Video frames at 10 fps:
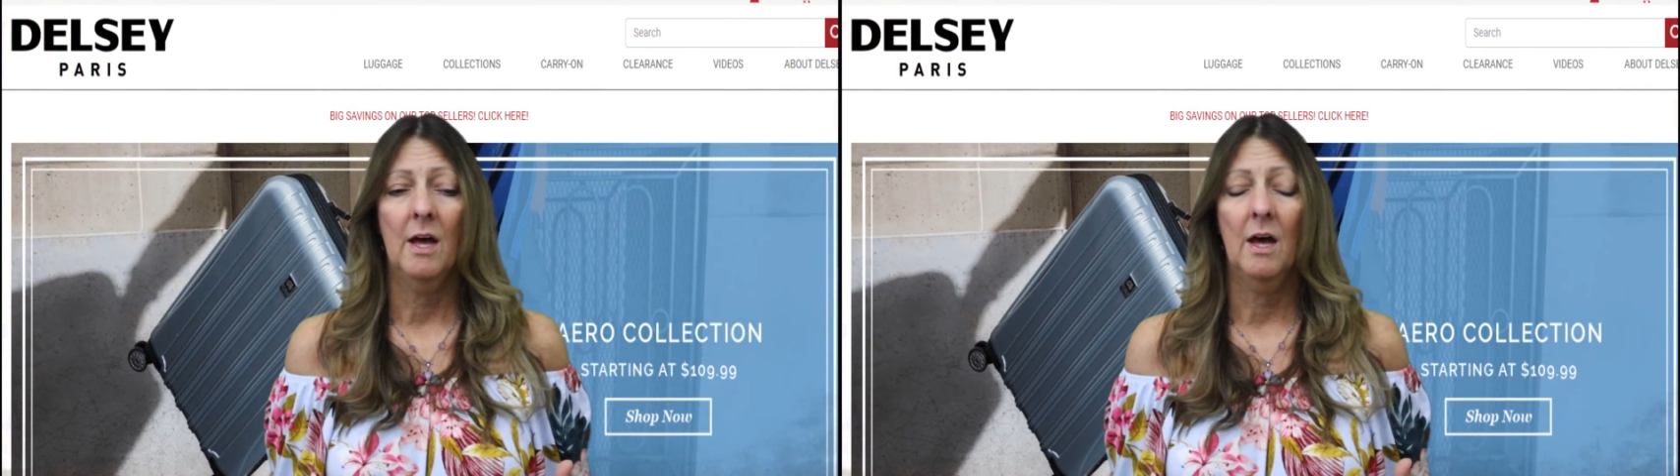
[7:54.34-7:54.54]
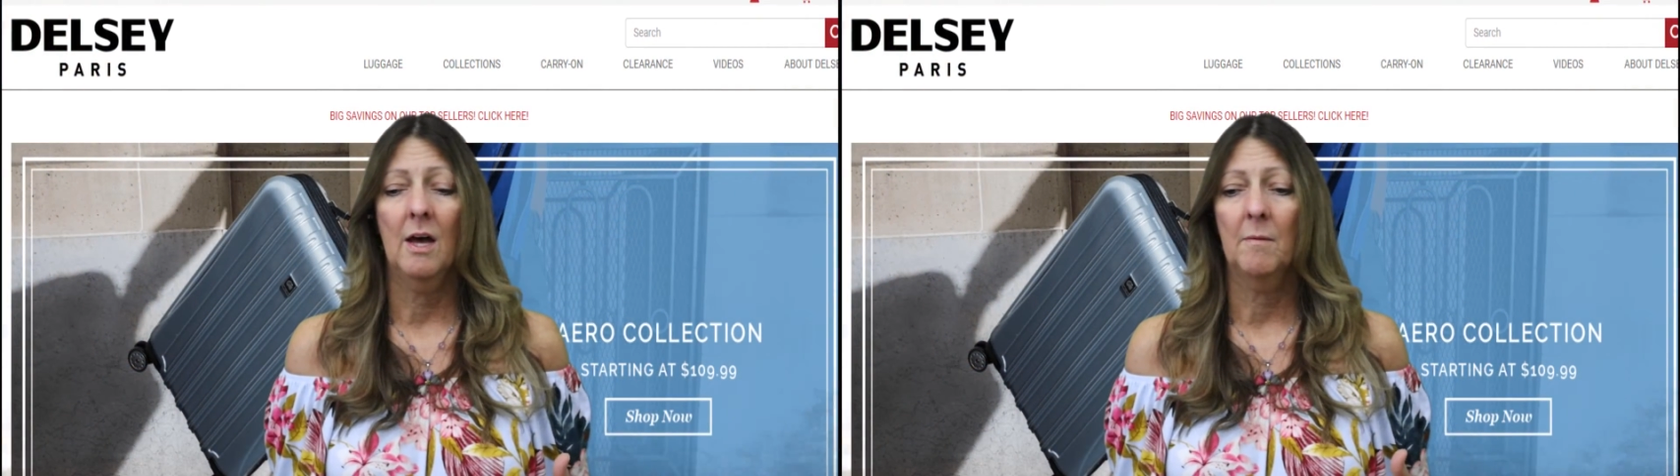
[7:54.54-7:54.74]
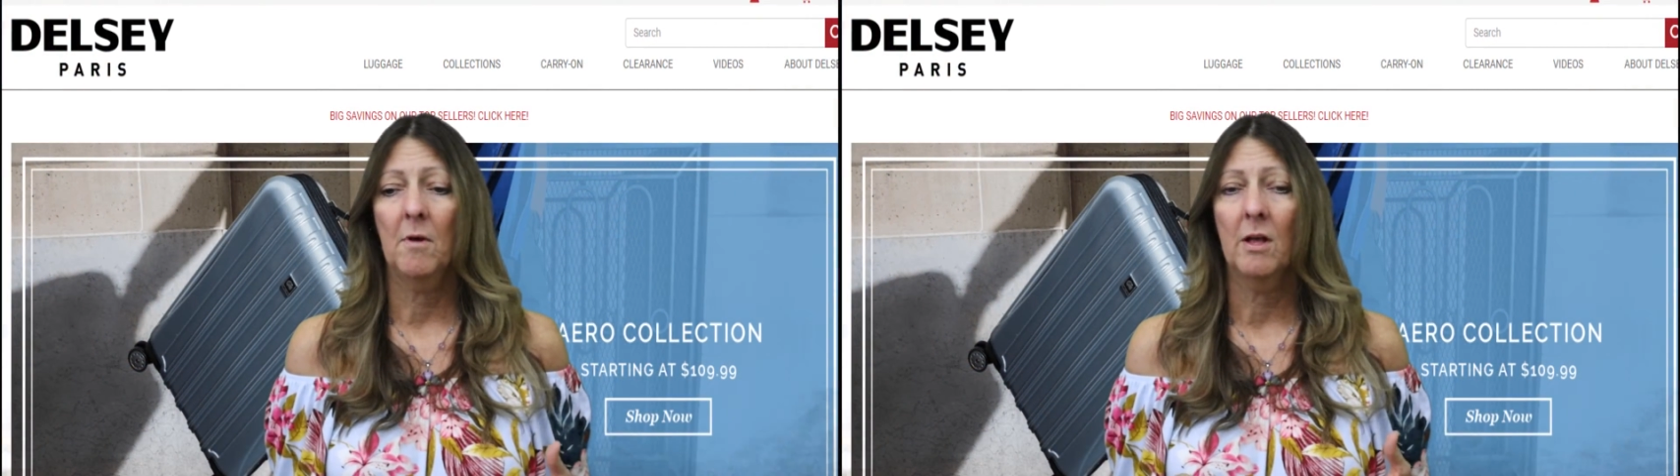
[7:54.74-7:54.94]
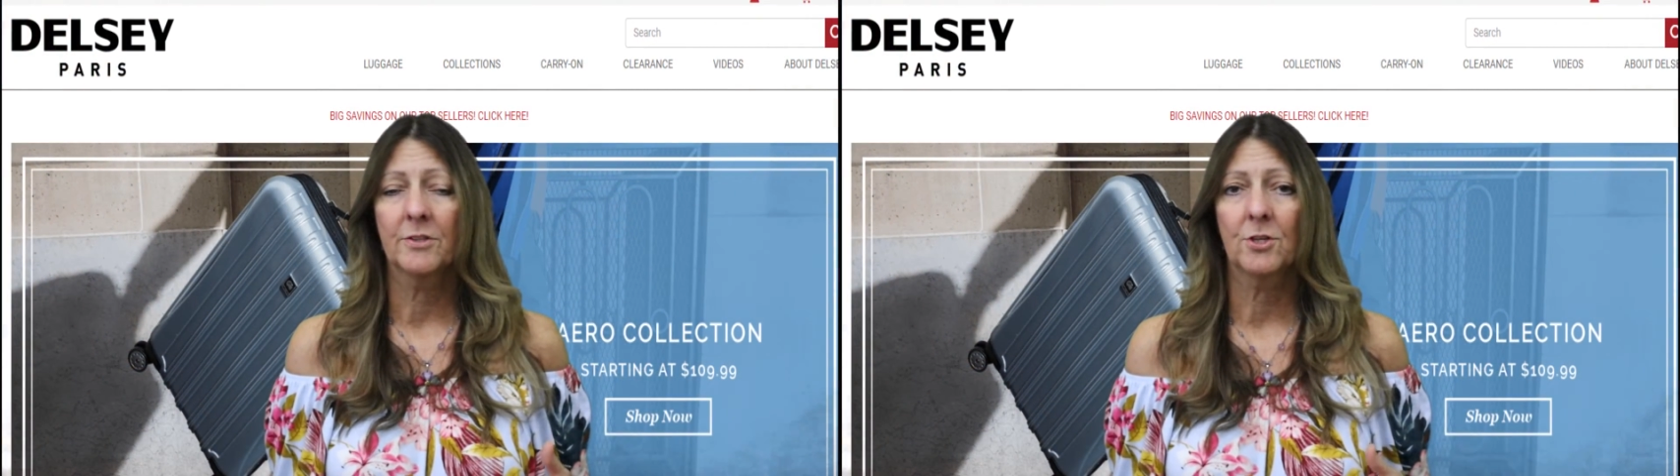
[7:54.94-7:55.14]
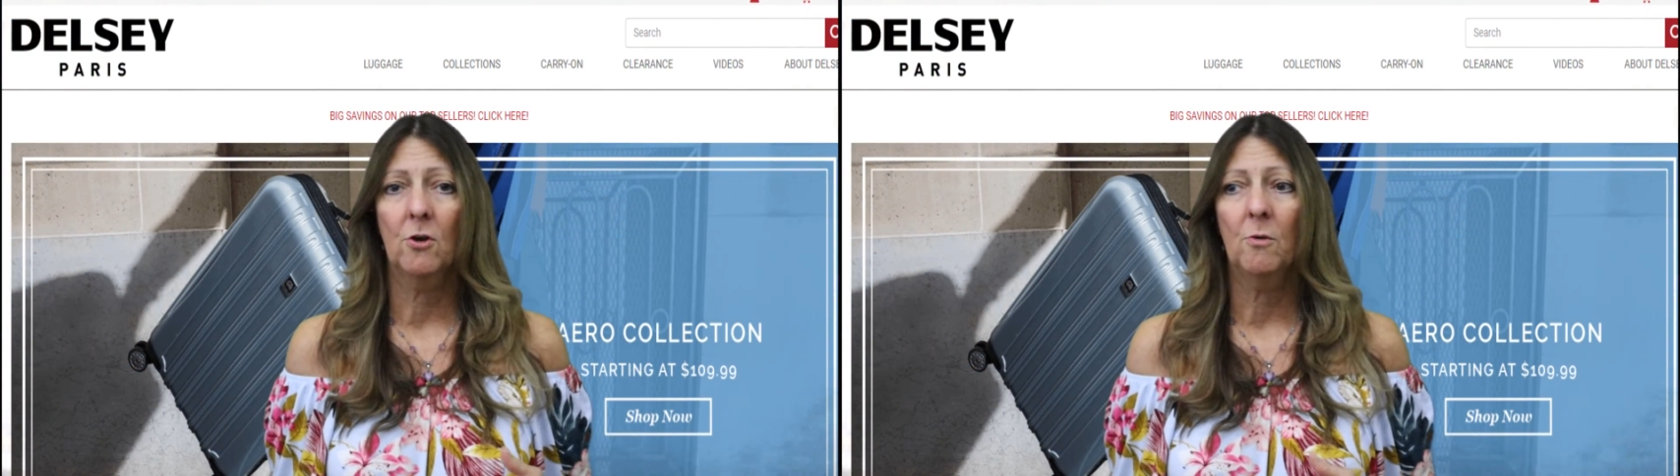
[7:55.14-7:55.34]

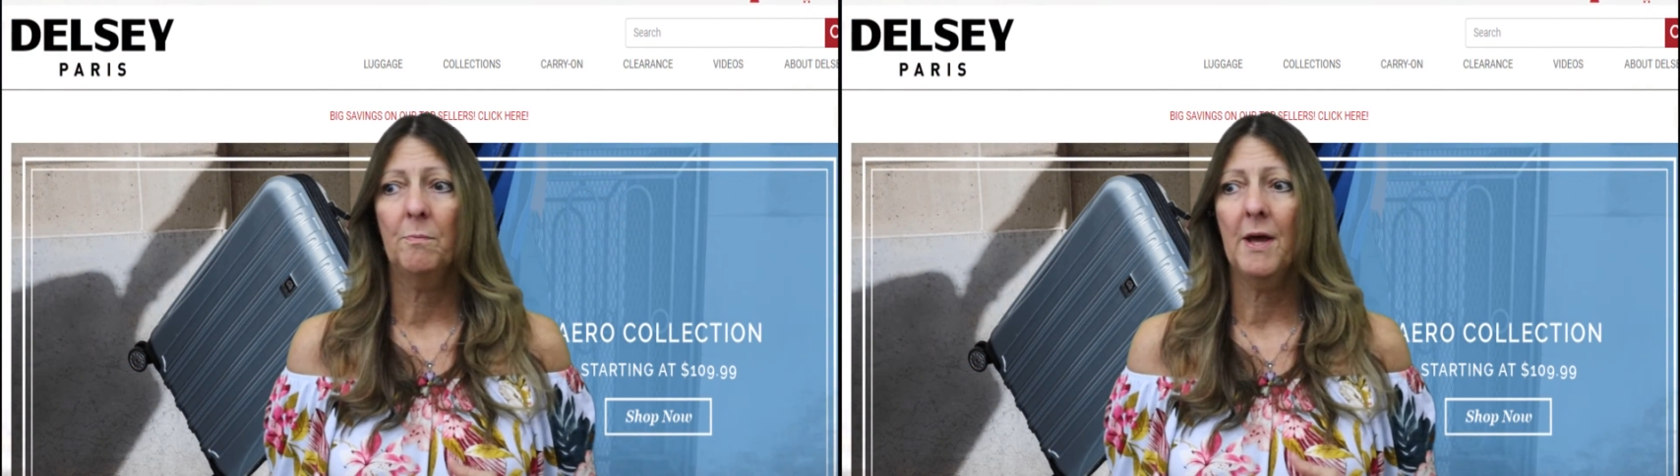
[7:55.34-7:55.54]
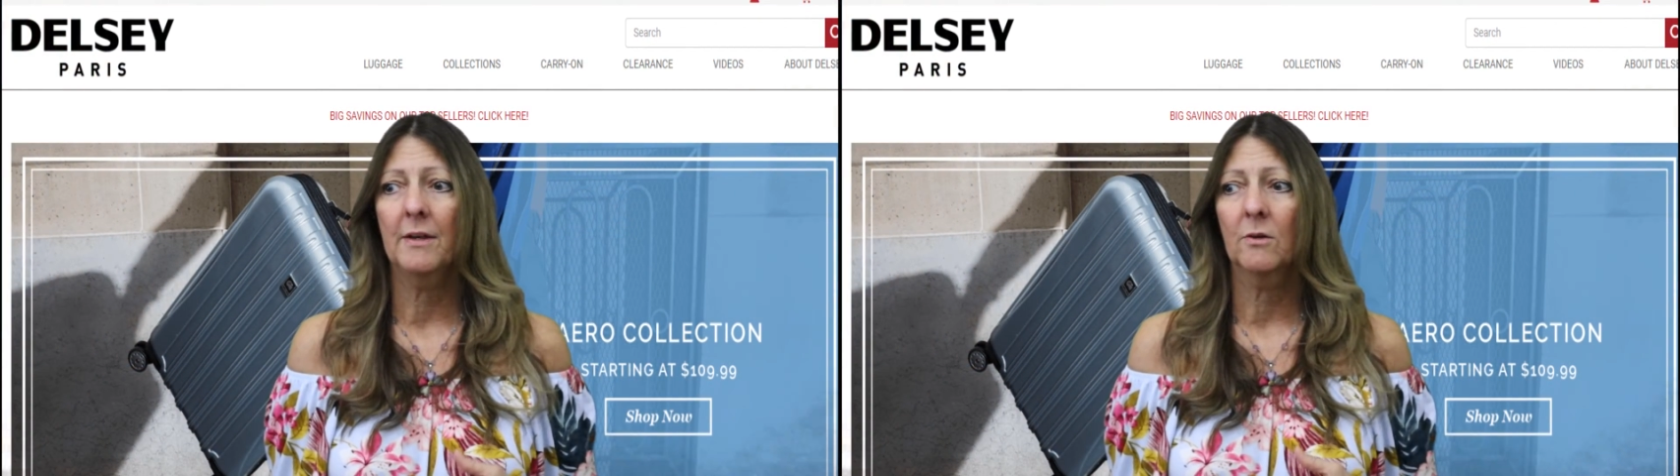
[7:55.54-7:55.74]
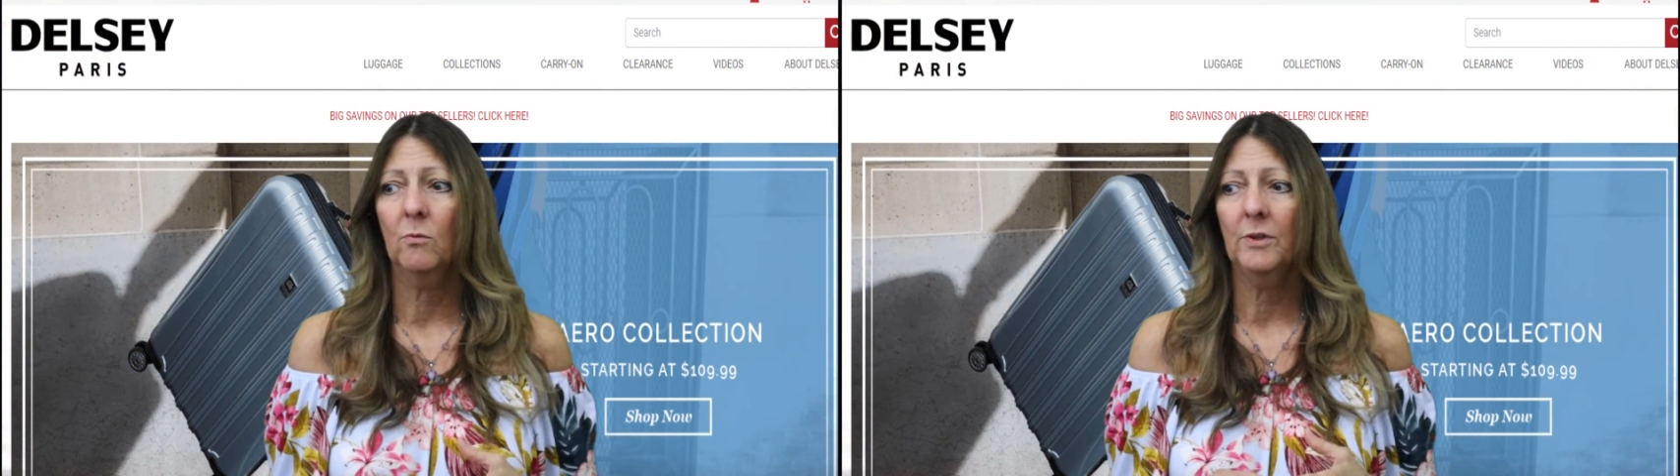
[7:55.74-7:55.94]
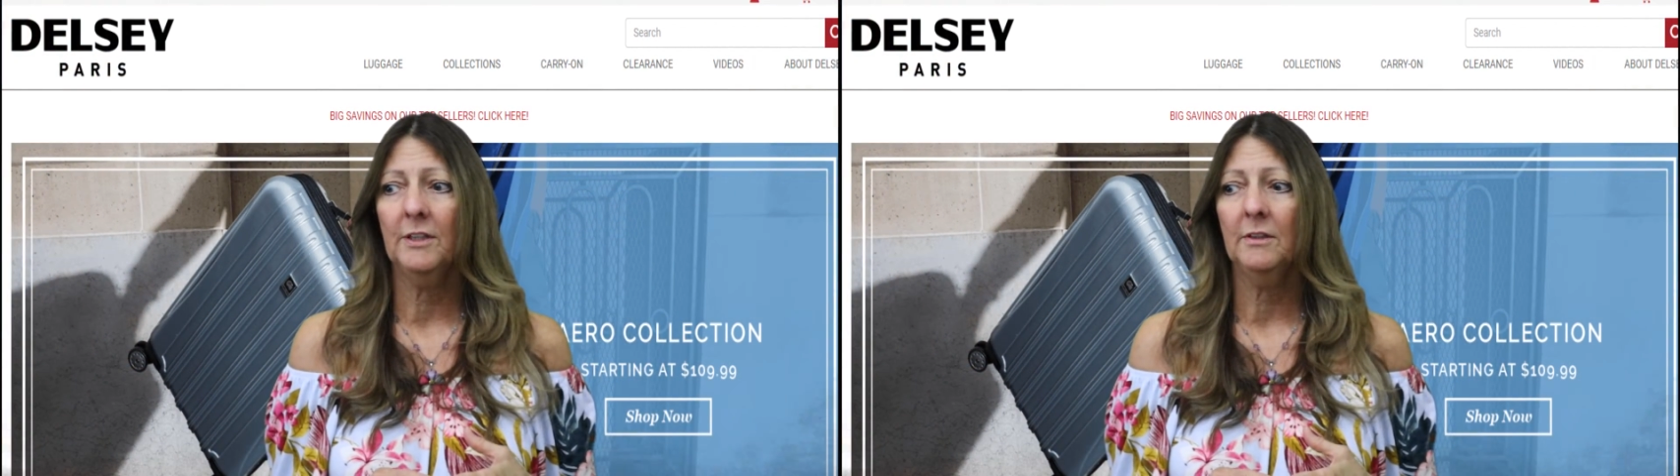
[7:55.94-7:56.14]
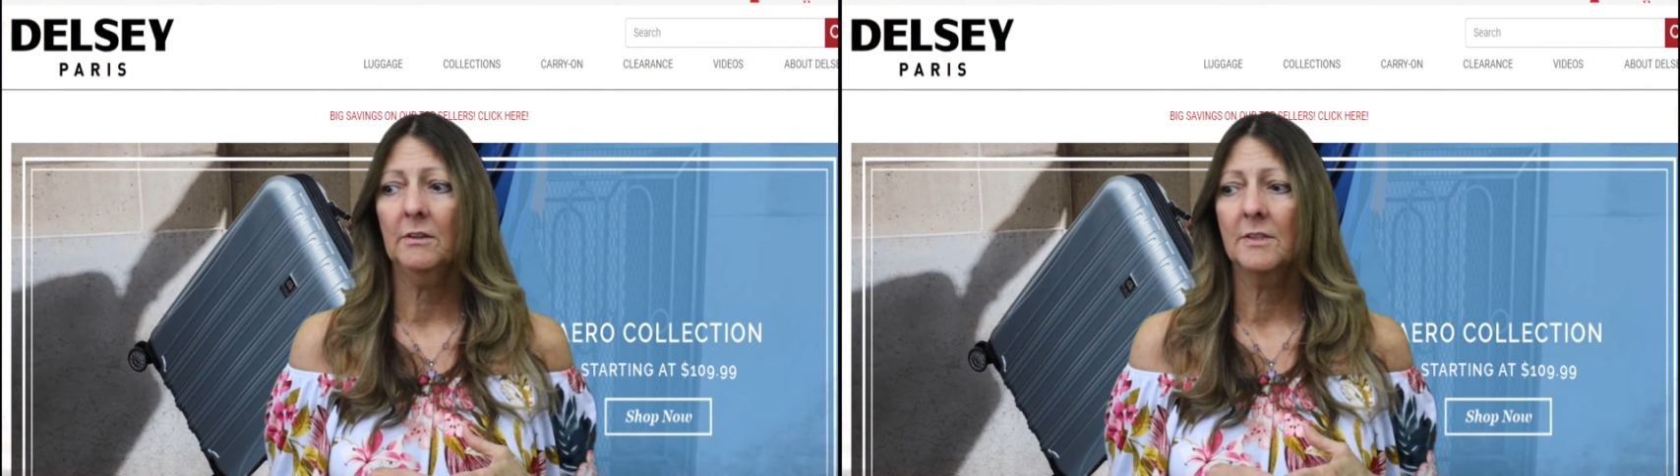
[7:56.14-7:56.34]
But we